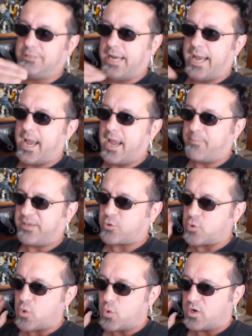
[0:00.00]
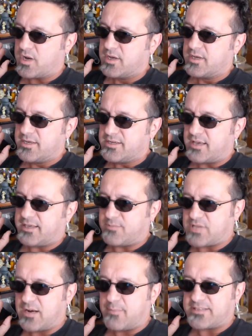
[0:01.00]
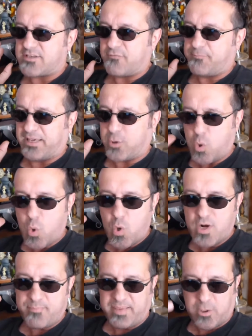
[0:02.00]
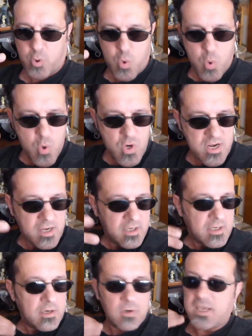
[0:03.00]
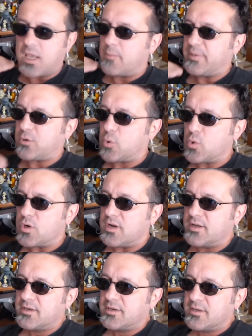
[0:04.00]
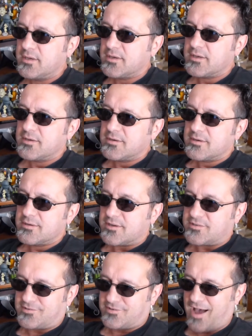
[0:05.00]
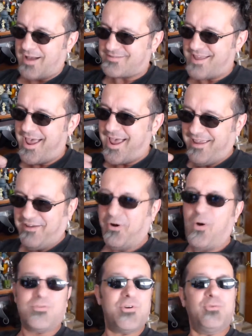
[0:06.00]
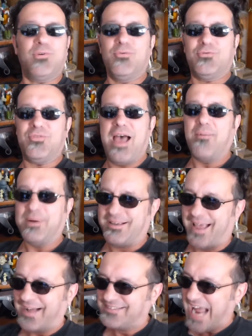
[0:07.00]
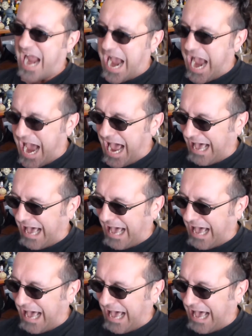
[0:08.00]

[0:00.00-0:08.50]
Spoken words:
Yeah, be cool. I keep telling myself, be cool. Okay, I'll be cool. Because it's a hot day. Oh, dude, don't do that one again. Yeah.